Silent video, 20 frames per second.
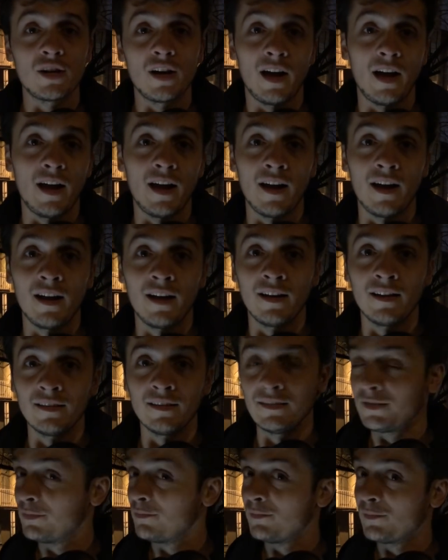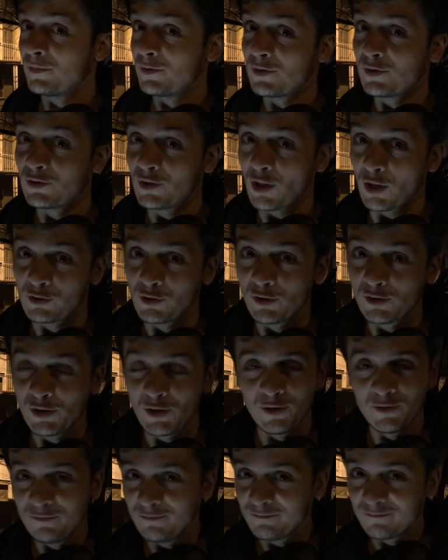and talk to you
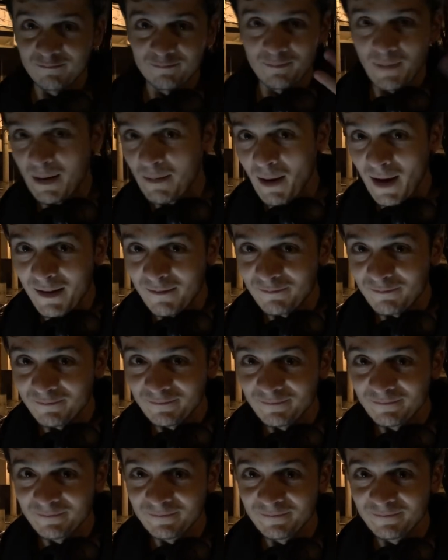soon. Bye bye.